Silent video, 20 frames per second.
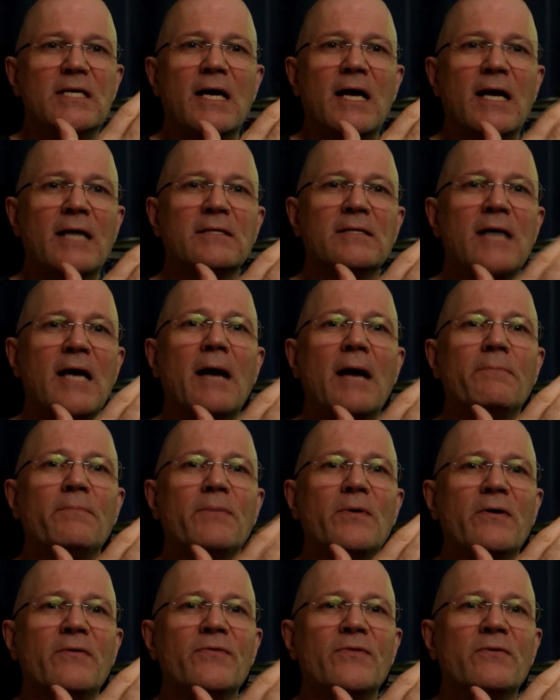on
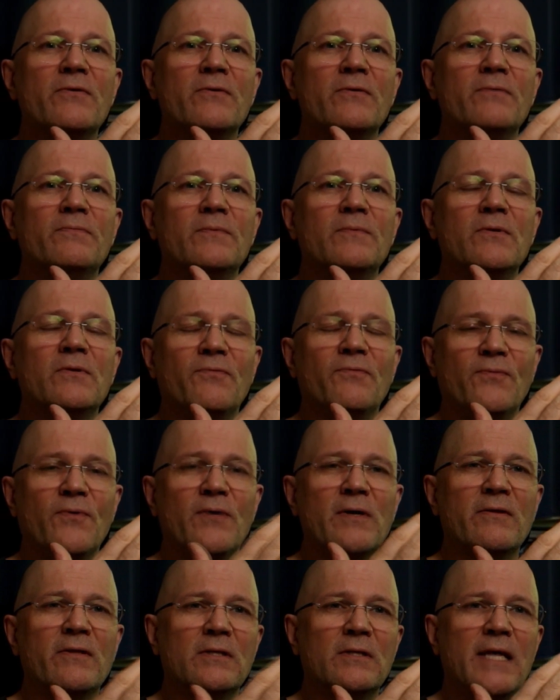top of the
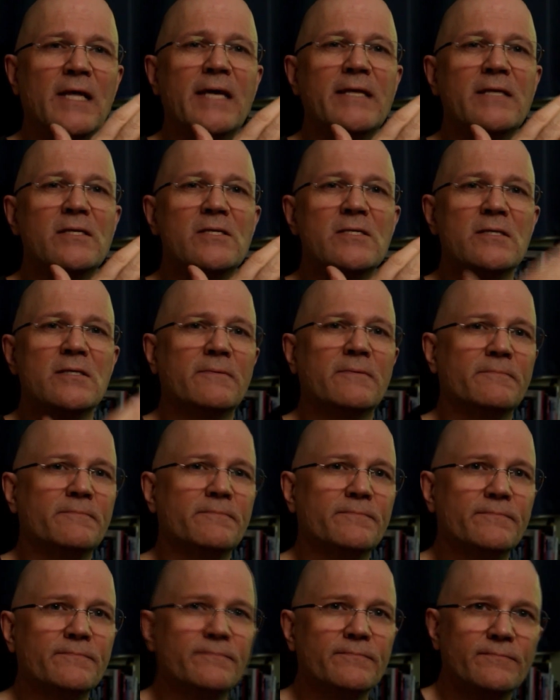front of the lens.
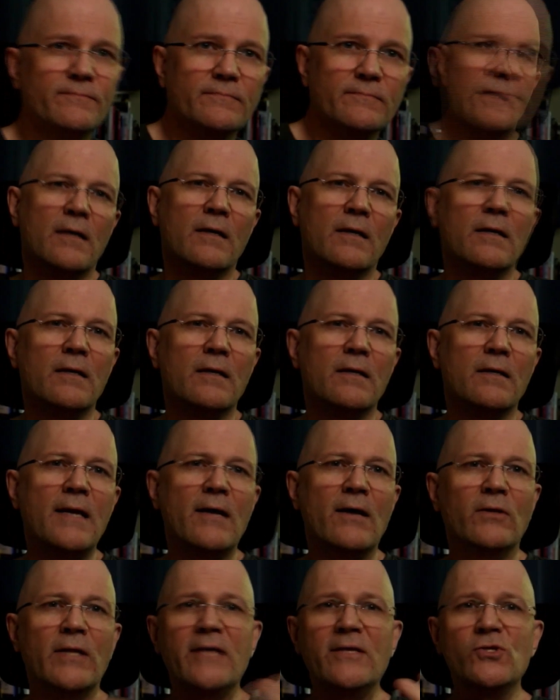
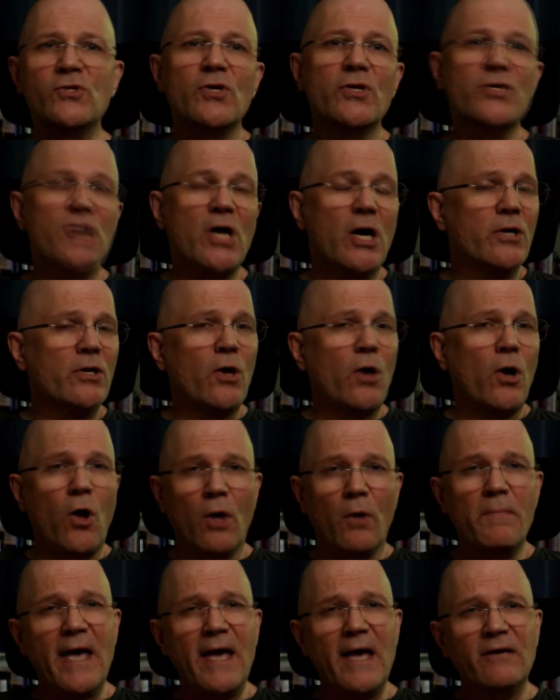Now, lens hoods aren't
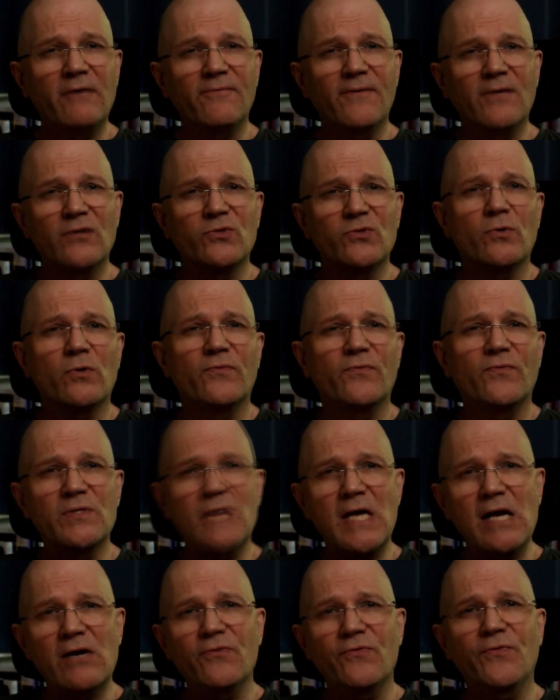all bad for outdoor
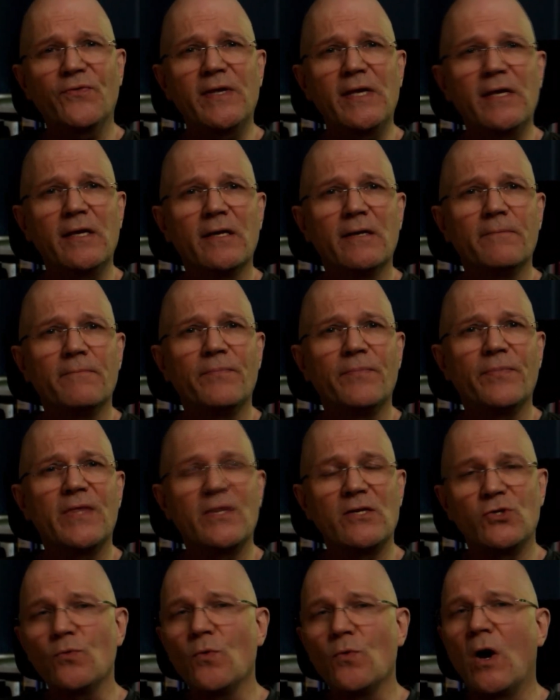photography.
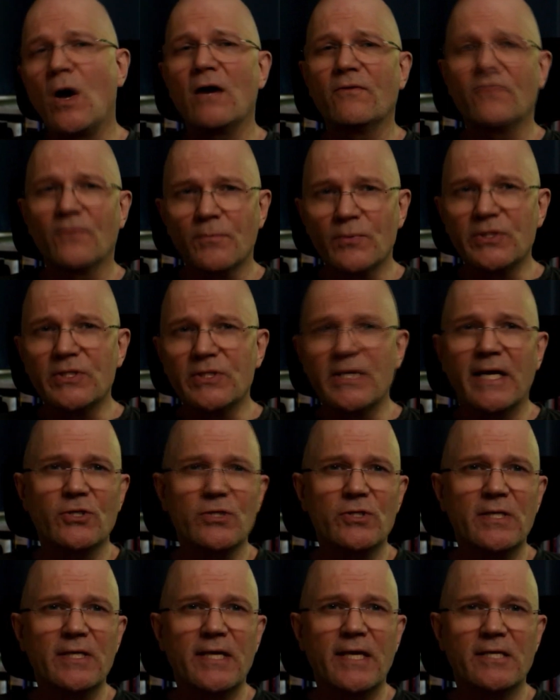They do offer
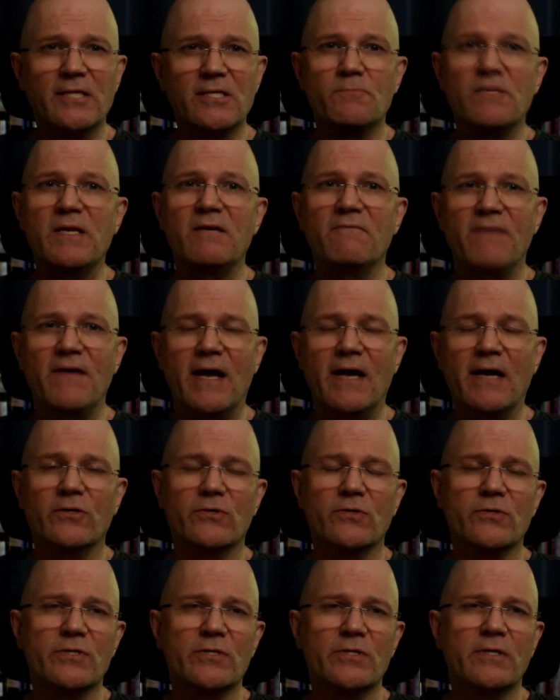protection against many
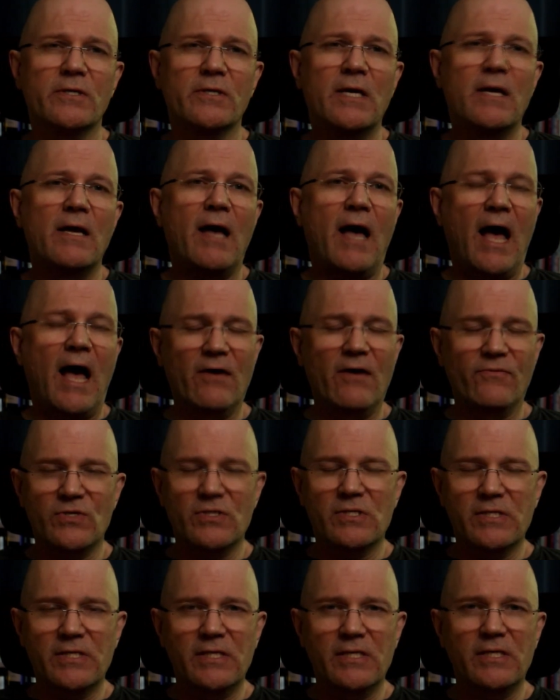factors.
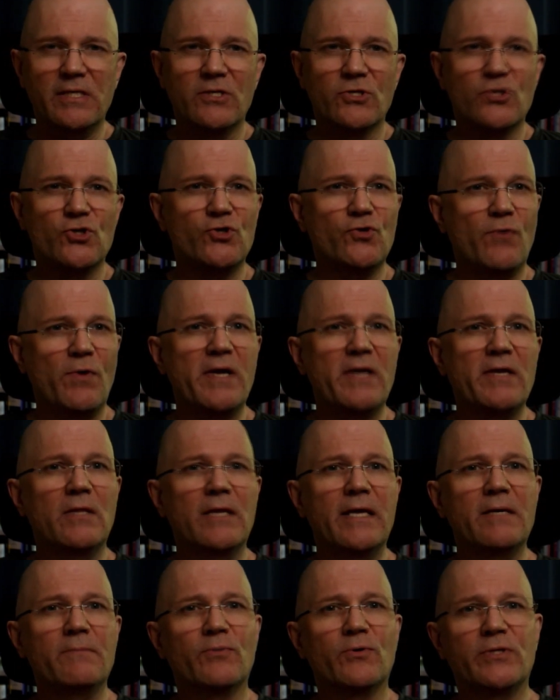Obviously, stray
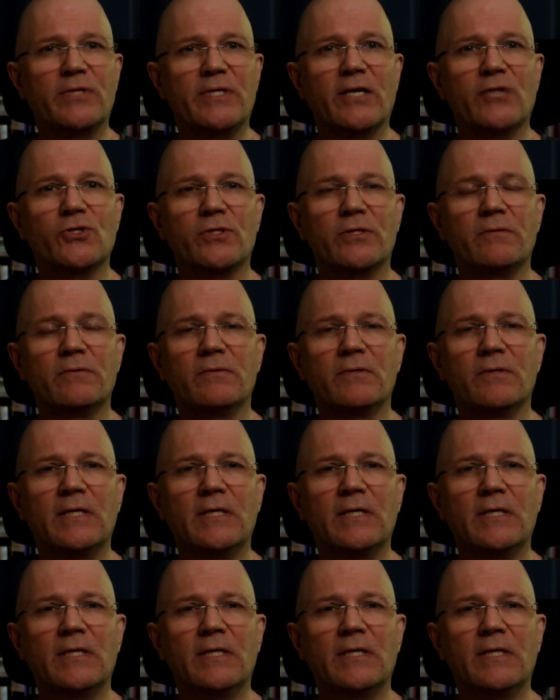light protection.